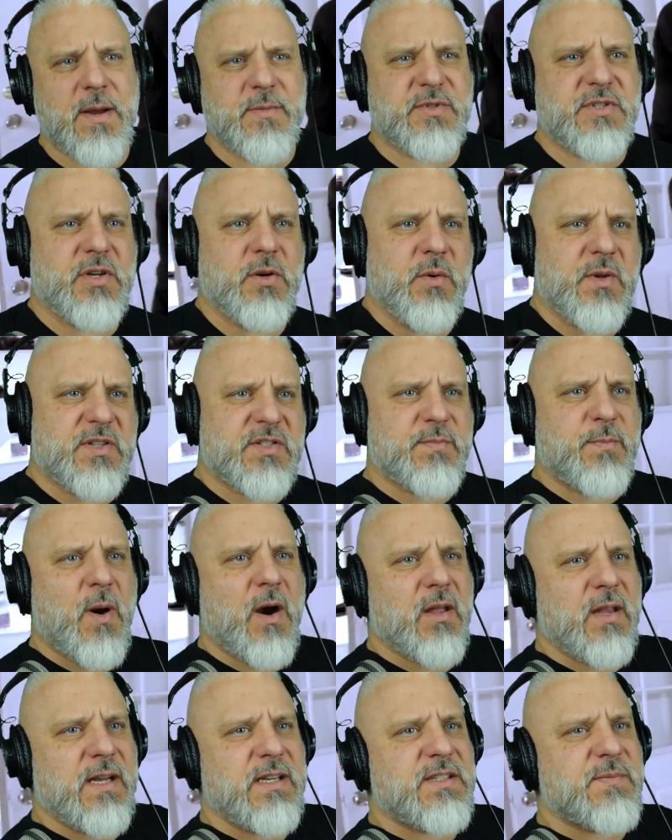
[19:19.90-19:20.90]
too with
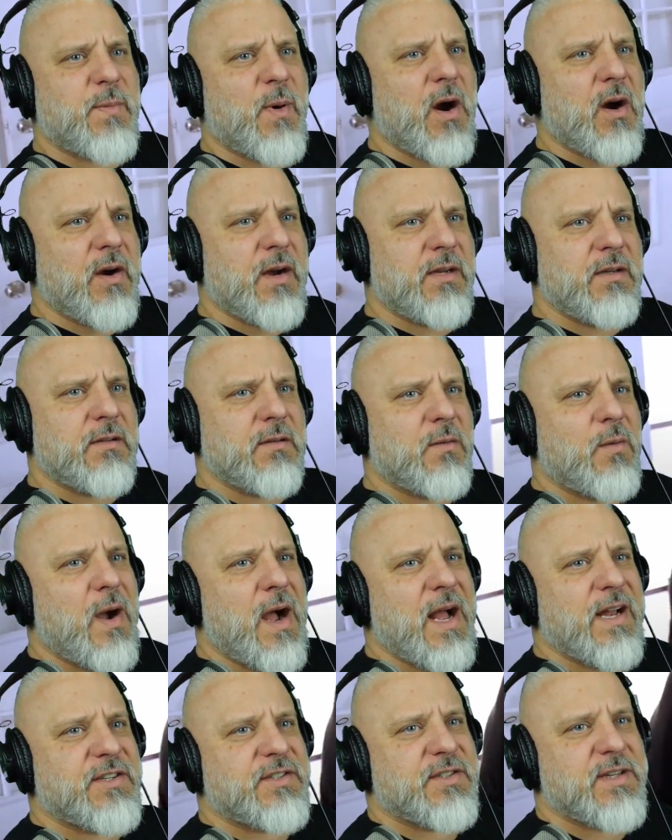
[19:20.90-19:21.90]
light sparring.
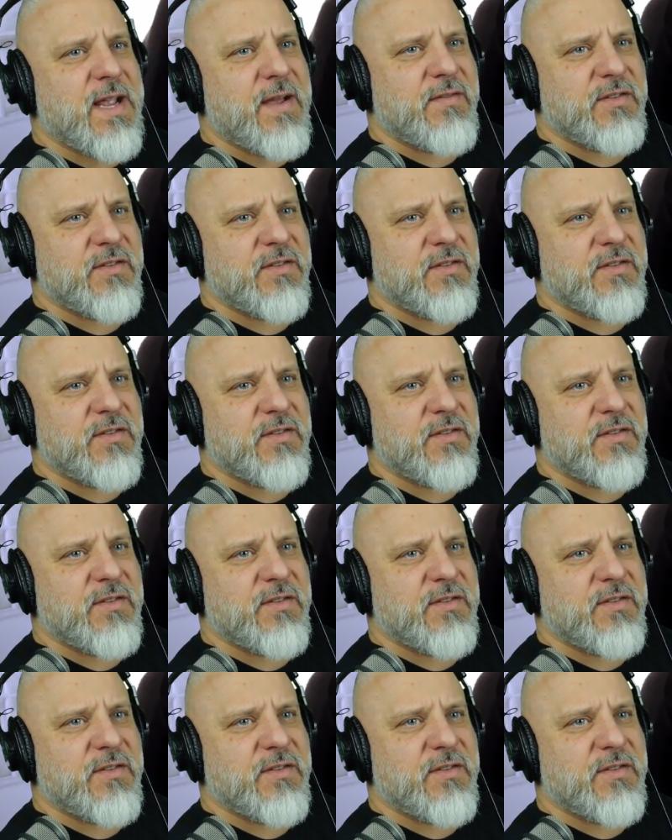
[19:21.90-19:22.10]
Watch, Kevin's